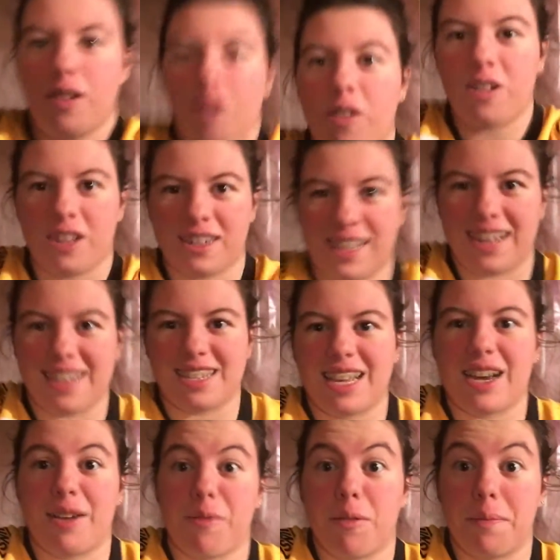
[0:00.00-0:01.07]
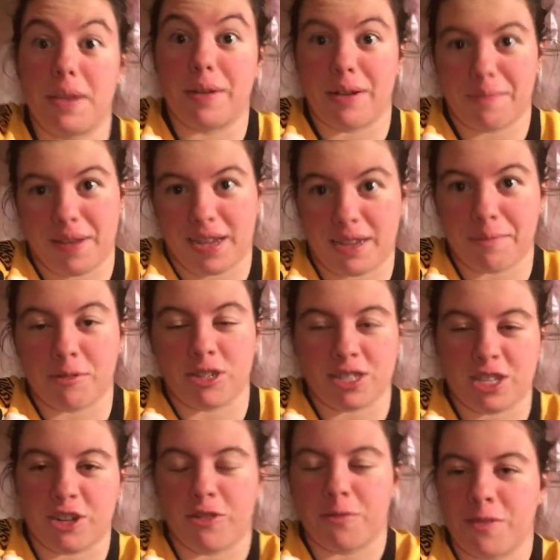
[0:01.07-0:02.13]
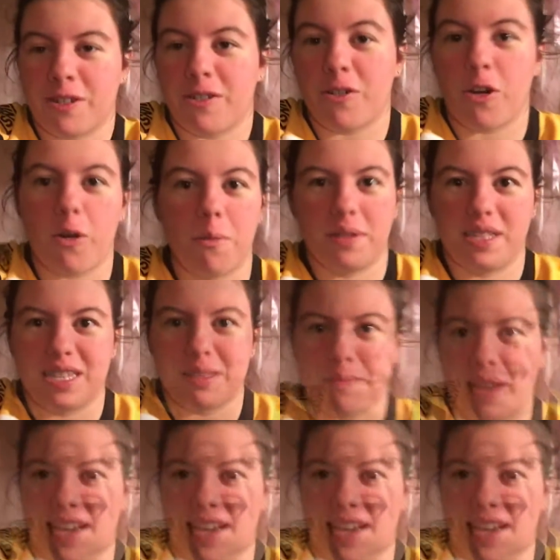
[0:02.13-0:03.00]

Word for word: hold on guys, I will be right back. I'm just gonna open this